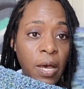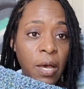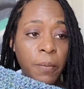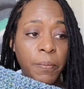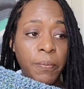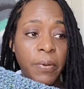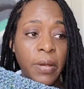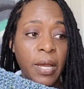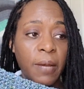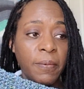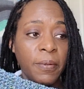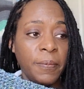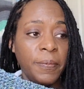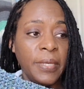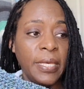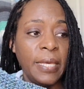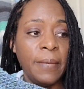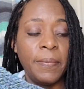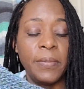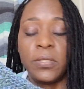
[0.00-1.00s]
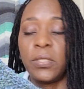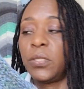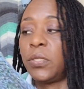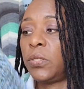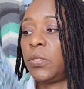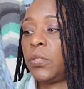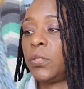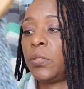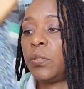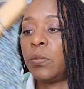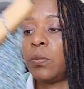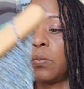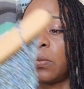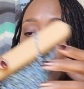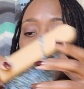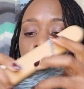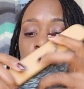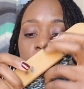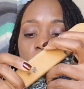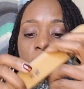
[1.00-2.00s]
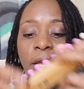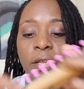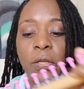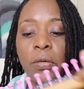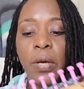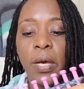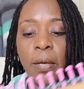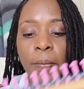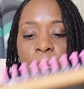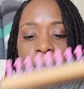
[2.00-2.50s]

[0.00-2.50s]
I'll probably be able to, I know I'll